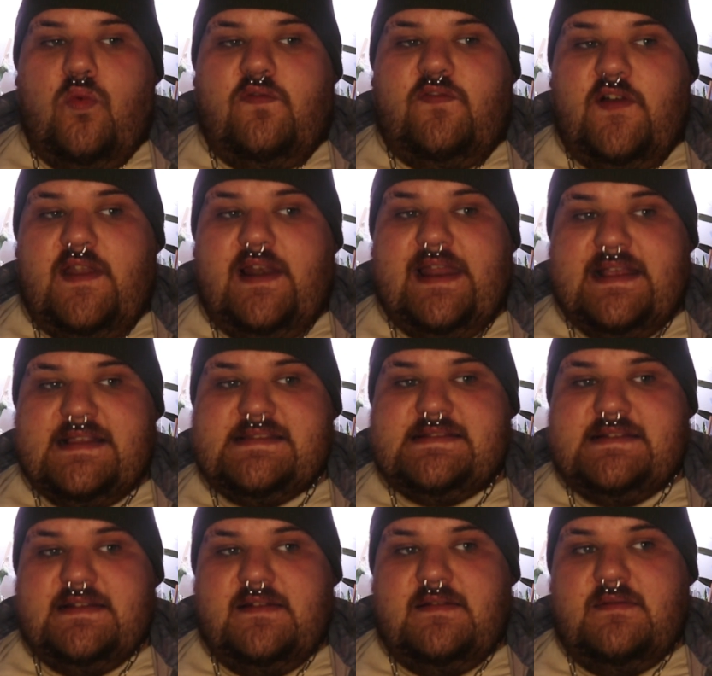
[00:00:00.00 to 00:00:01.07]
for at
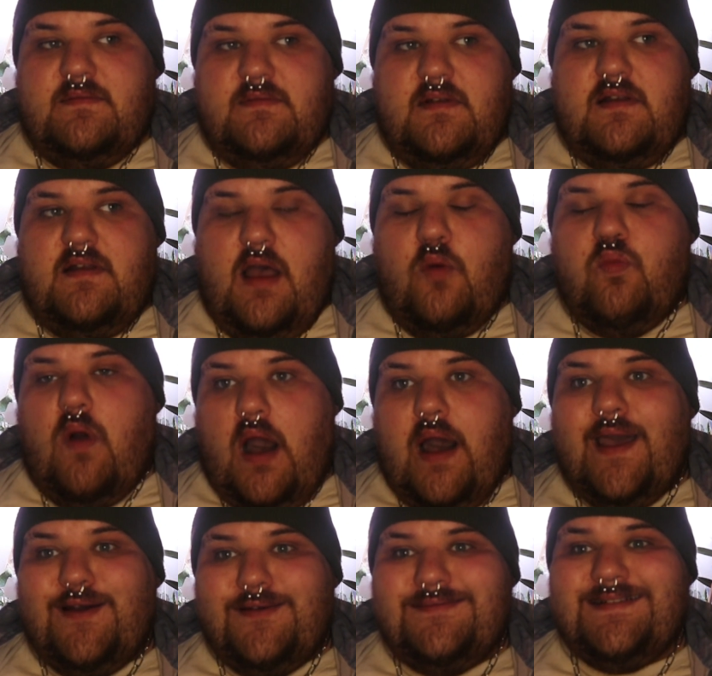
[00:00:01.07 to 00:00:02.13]
least a
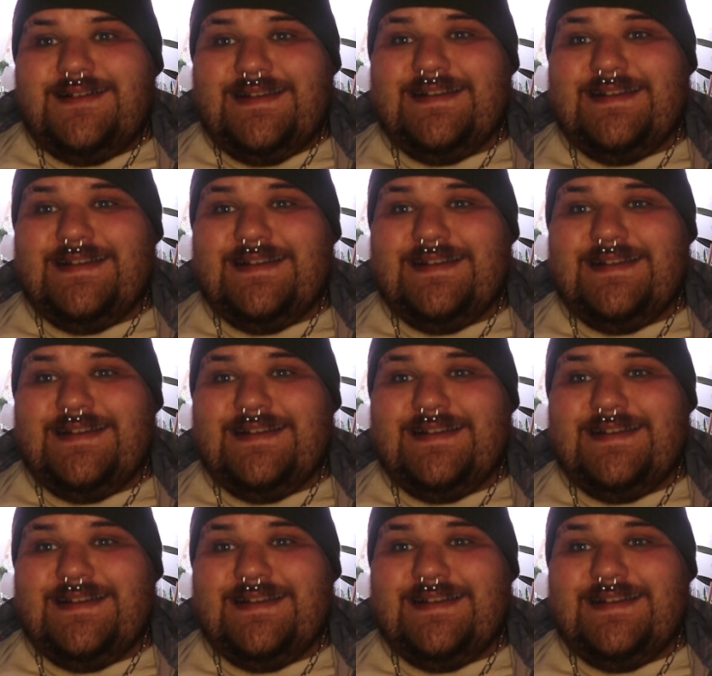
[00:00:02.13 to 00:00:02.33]
while,